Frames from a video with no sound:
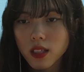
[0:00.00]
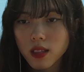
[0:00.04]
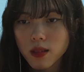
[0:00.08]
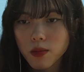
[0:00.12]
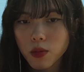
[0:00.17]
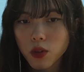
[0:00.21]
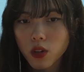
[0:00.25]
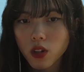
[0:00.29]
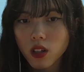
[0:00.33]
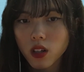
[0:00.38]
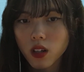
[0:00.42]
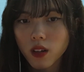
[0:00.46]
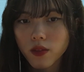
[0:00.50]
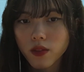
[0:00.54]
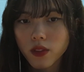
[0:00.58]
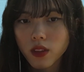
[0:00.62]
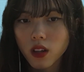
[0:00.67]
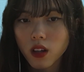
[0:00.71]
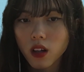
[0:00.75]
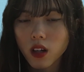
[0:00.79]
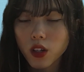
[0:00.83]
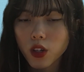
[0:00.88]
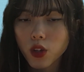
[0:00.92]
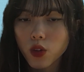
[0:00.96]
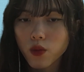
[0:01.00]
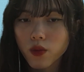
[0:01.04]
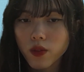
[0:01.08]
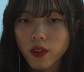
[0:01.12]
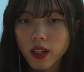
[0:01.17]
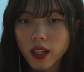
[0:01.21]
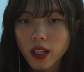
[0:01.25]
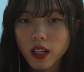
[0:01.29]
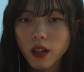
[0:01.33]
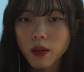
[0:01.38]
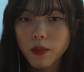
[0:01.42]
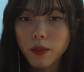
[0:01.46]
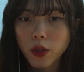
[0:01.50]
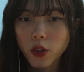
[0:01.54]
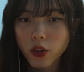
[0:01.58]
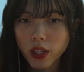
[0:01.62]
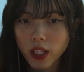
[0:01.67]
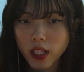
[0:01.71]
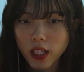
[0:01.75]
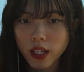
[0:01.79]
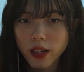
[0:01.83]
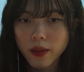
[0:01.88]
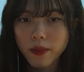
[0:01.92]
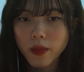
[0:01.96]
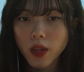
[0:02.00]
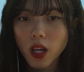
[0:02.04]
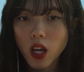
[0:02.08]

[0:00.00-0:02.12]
support of the Uvalde community.